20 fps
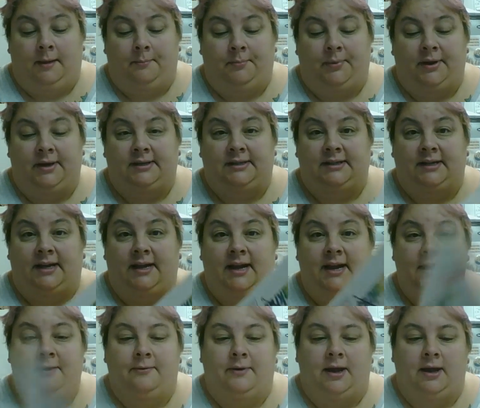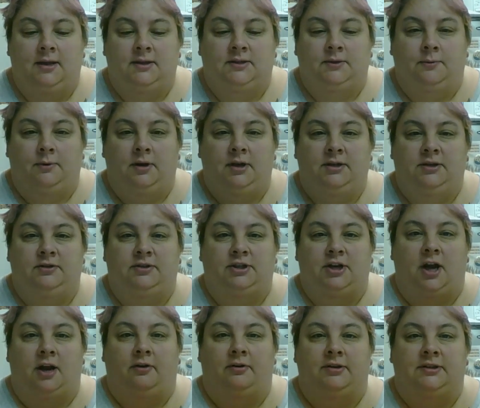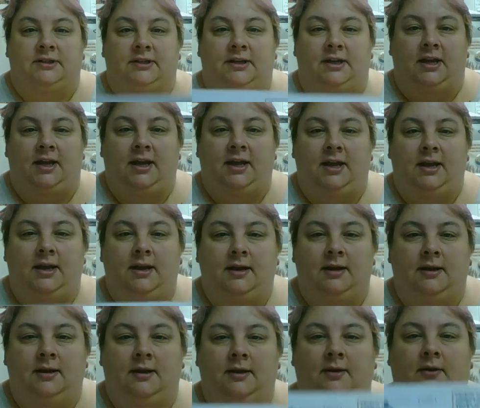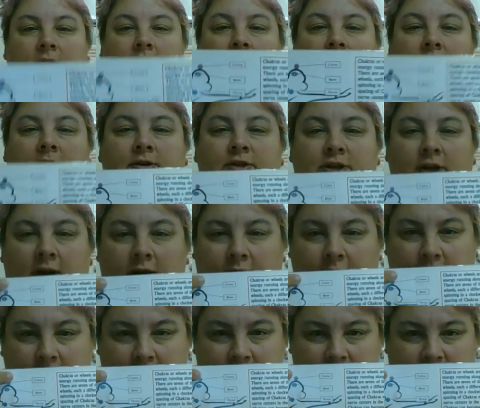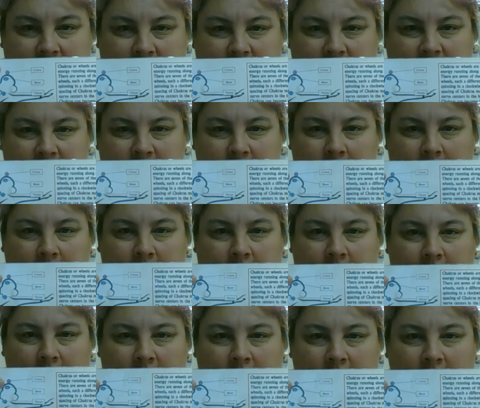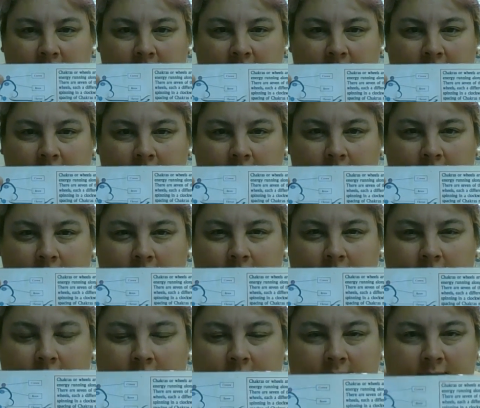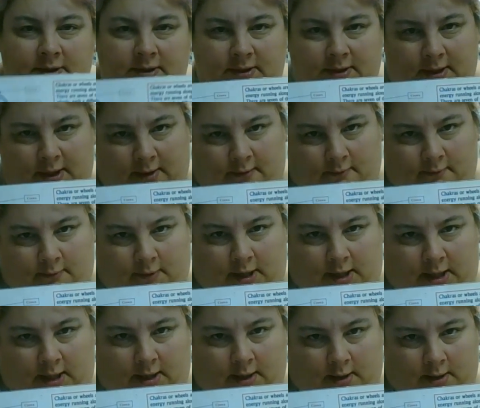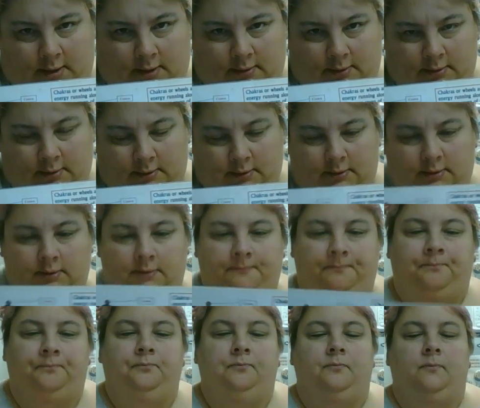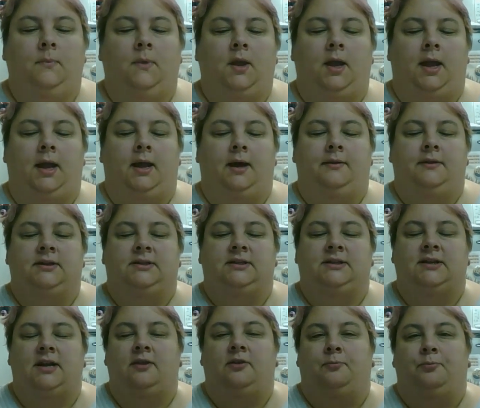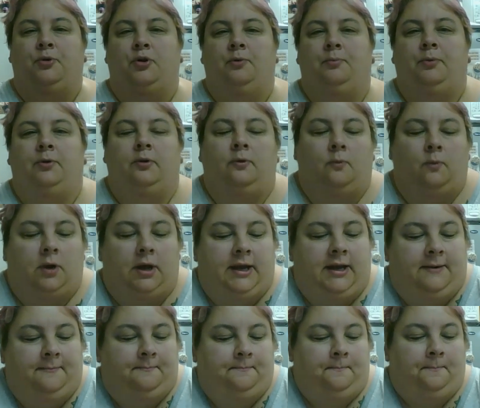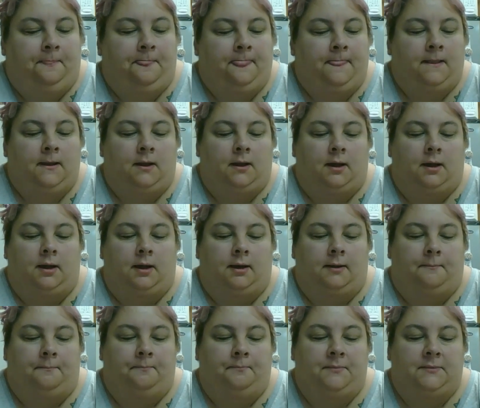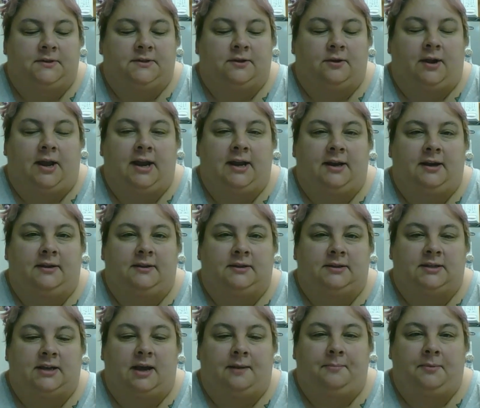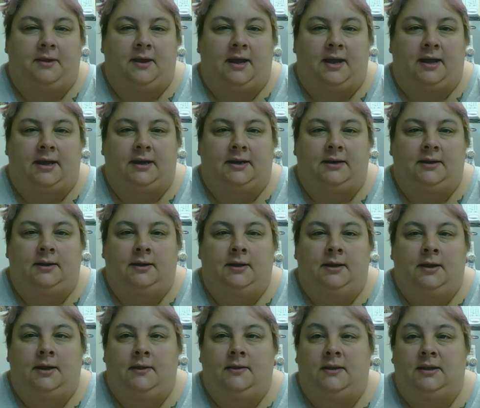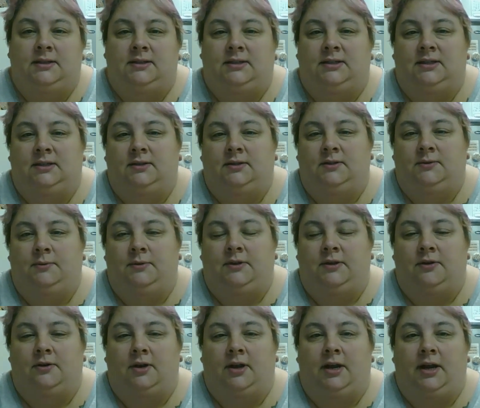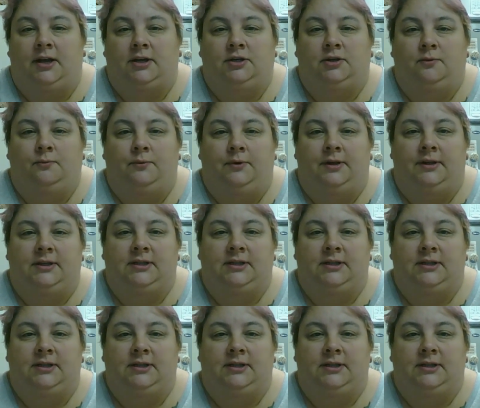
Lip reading: Anyway, so we're going to do chakras today. Crown chakra is this one right here. It's like right here. And this is either purple or white. It's located at the top of the head. This deals with your connection with